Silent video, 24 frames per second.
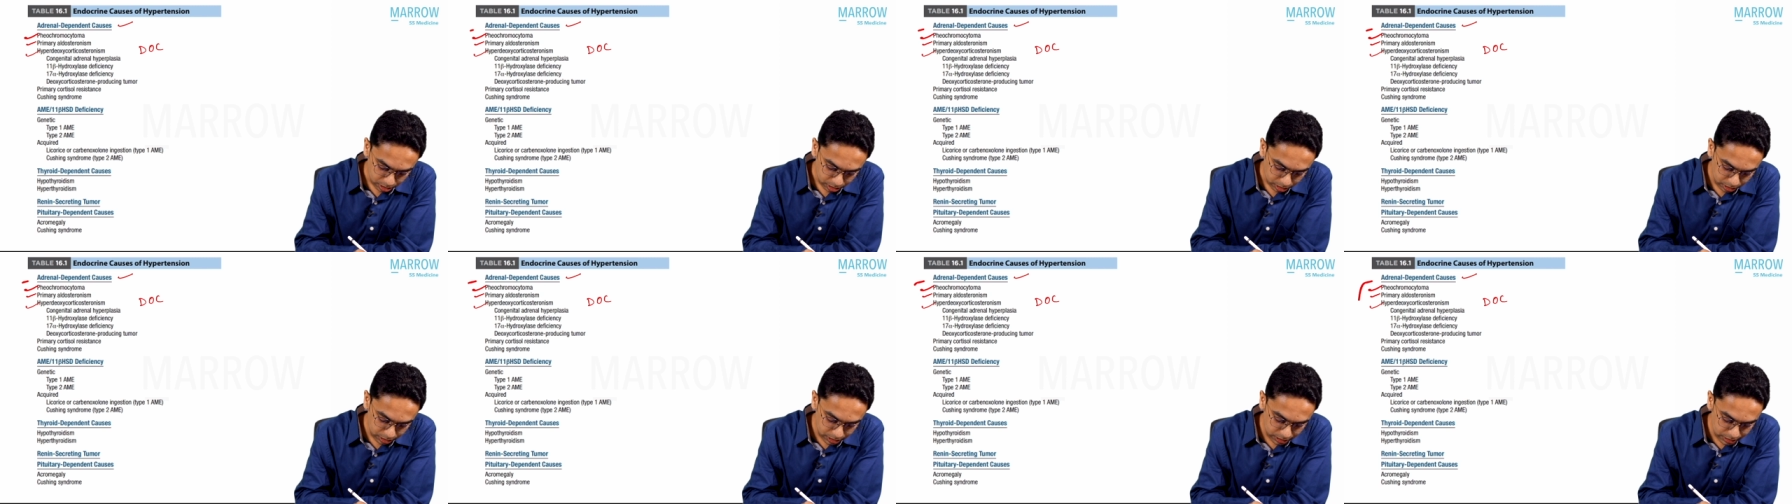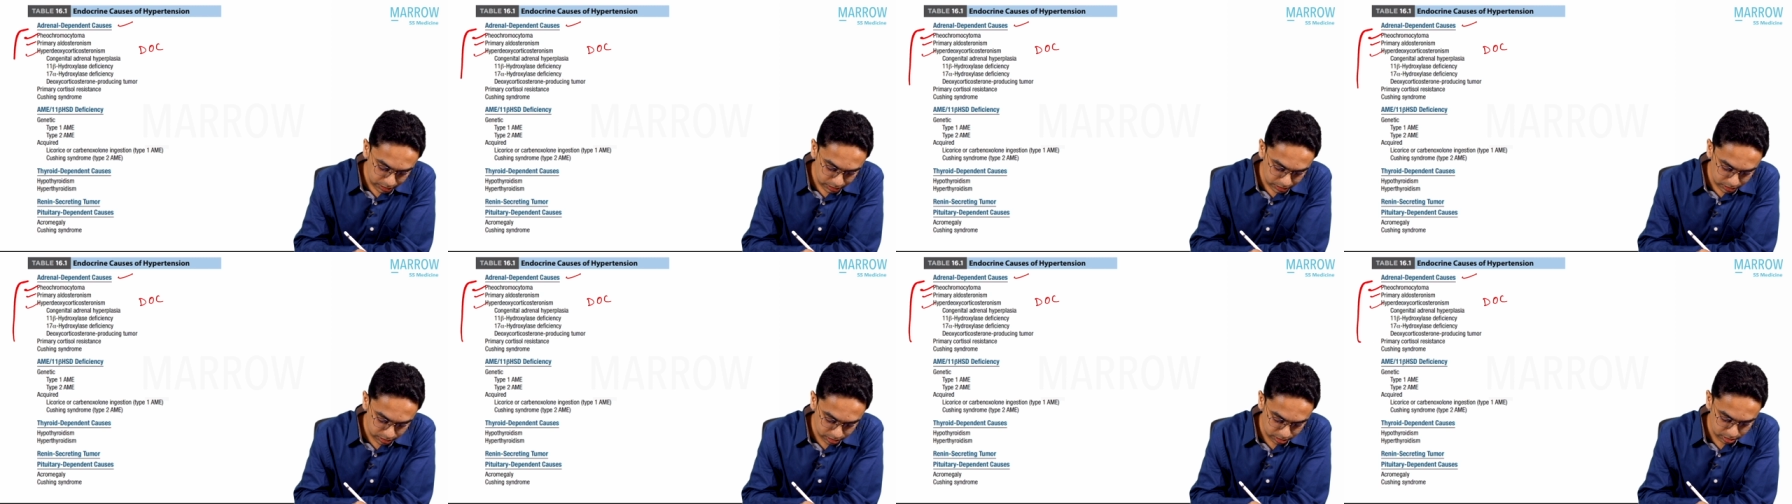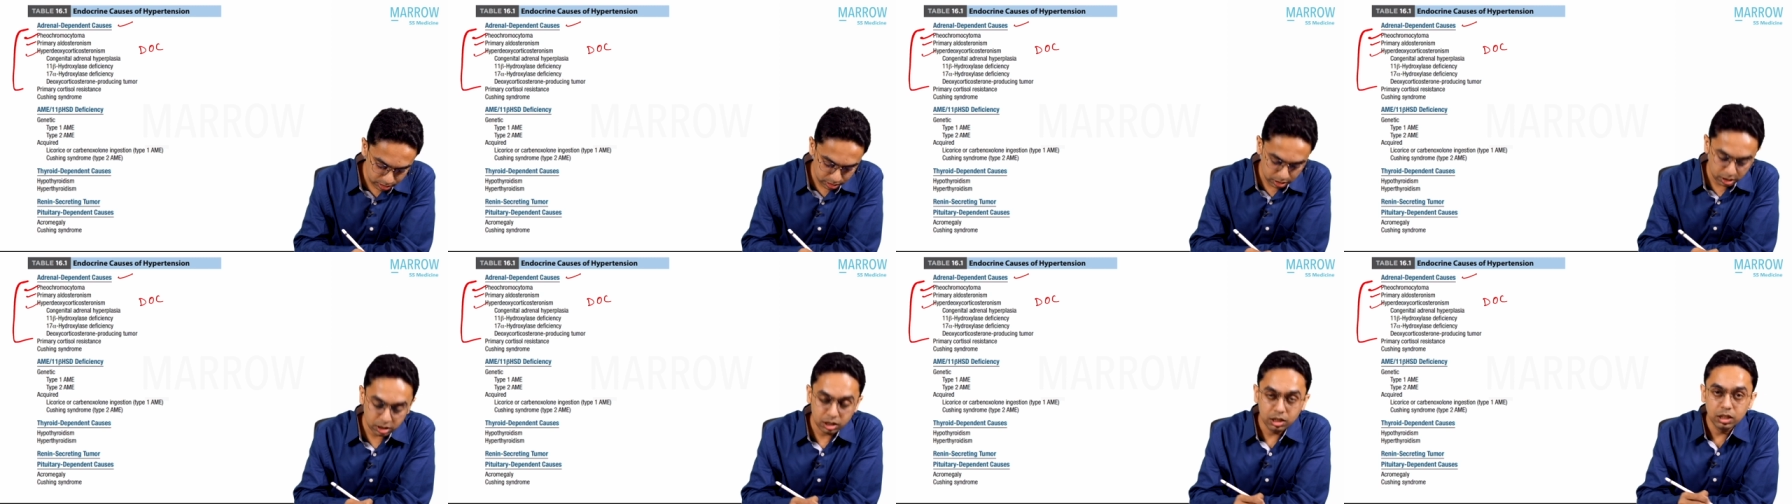
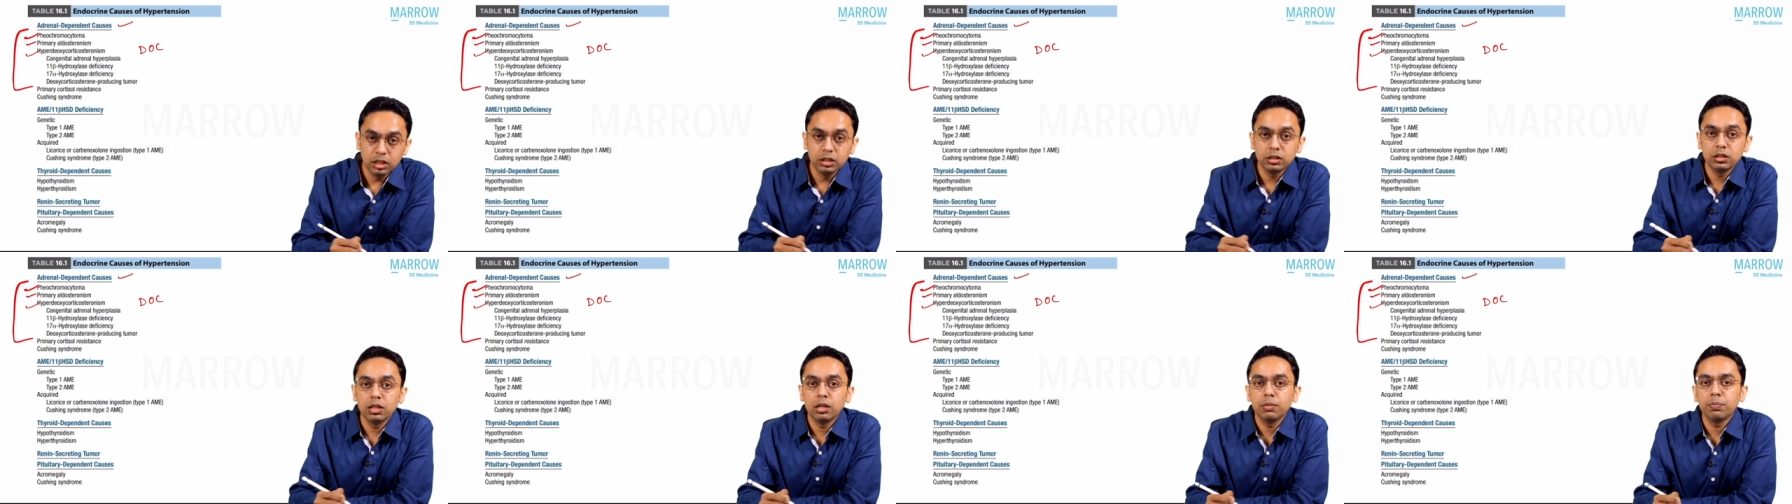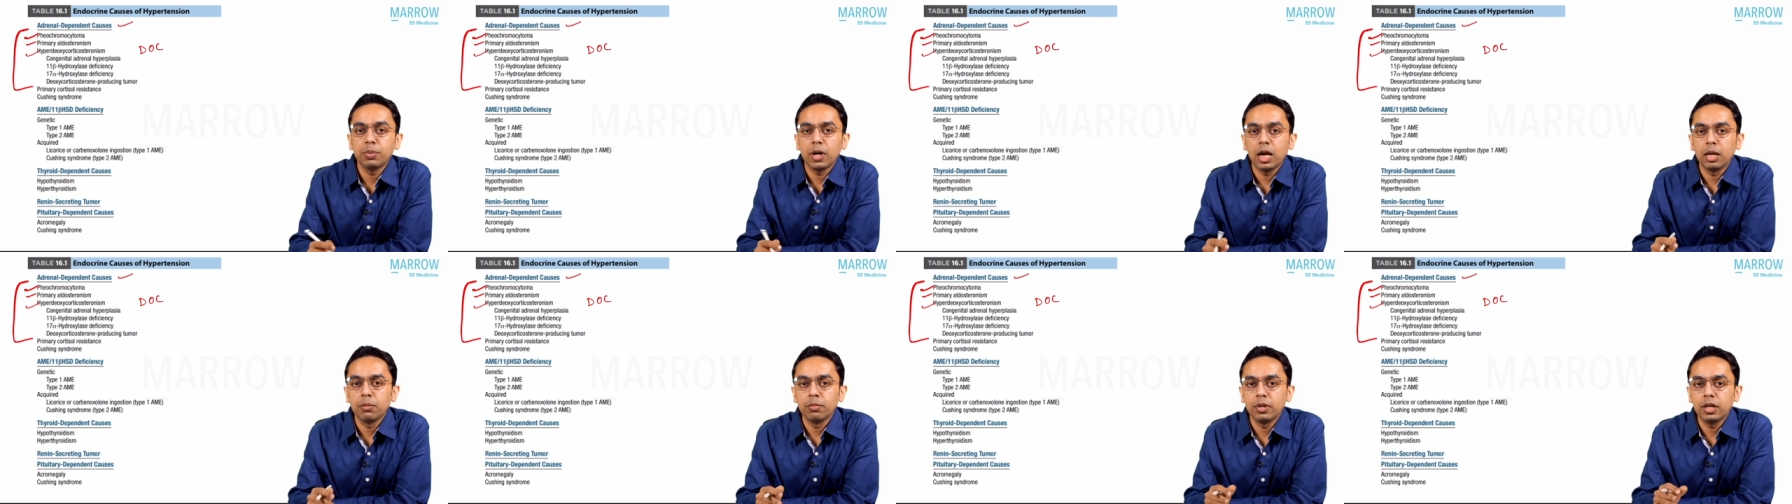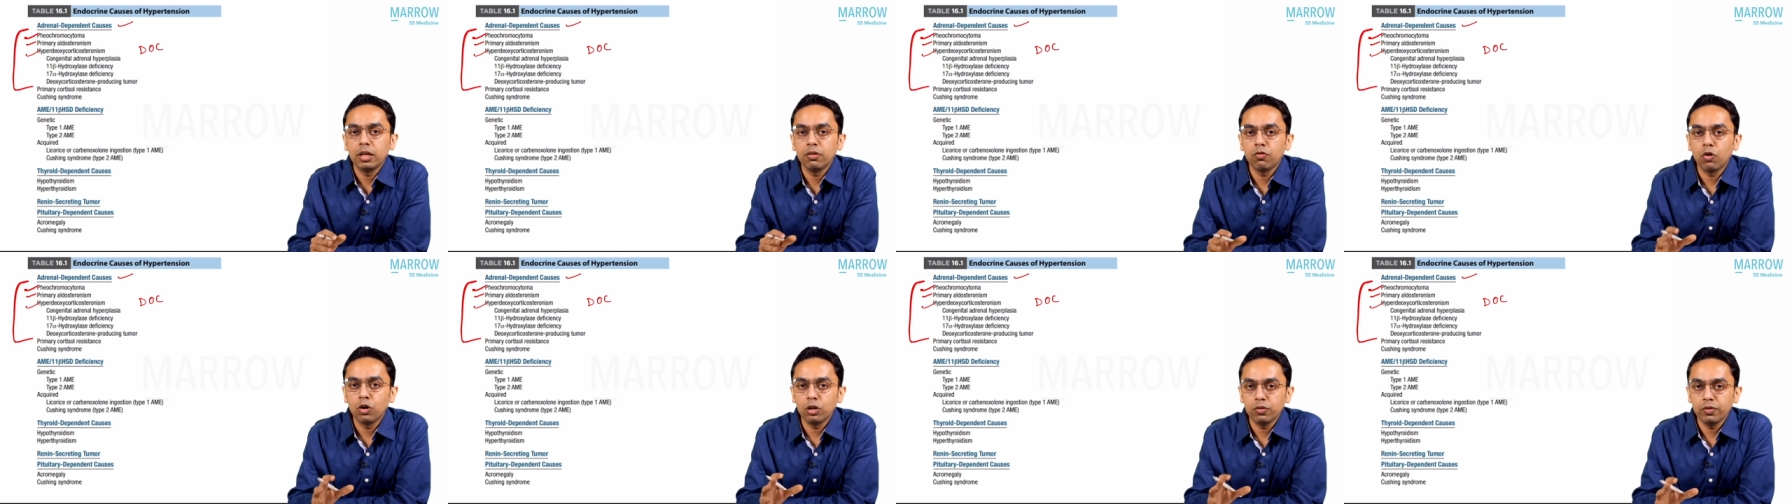This is the
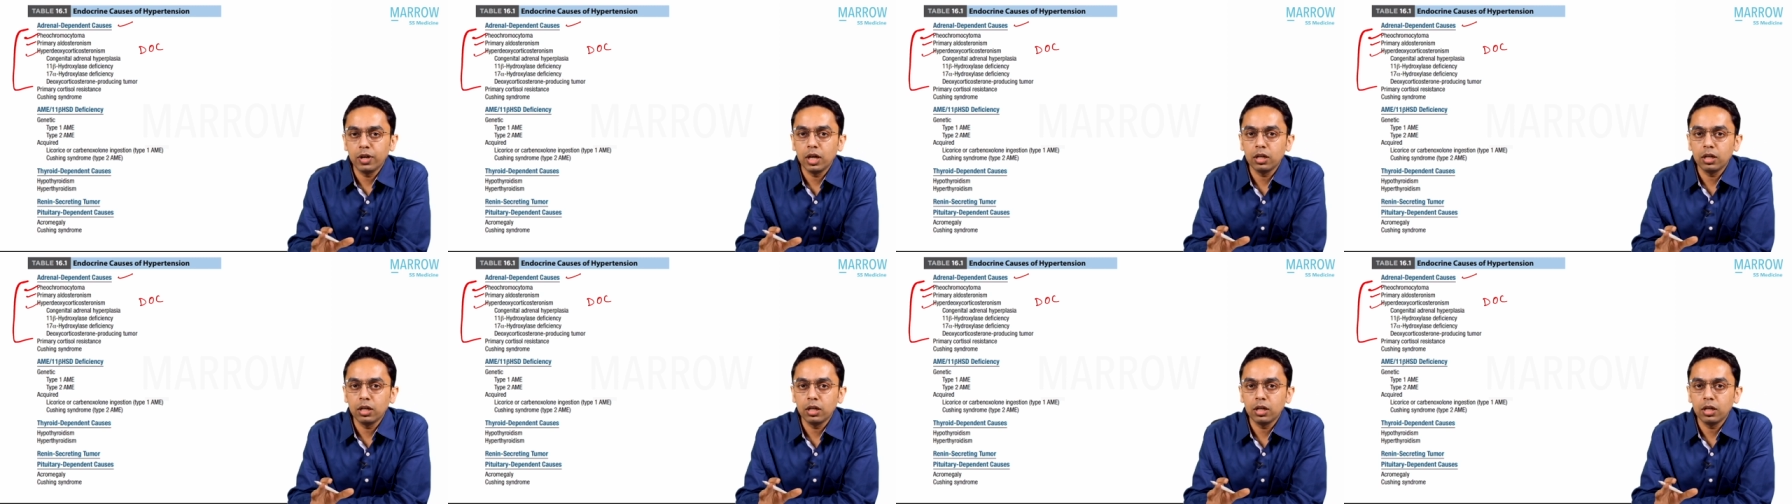primary what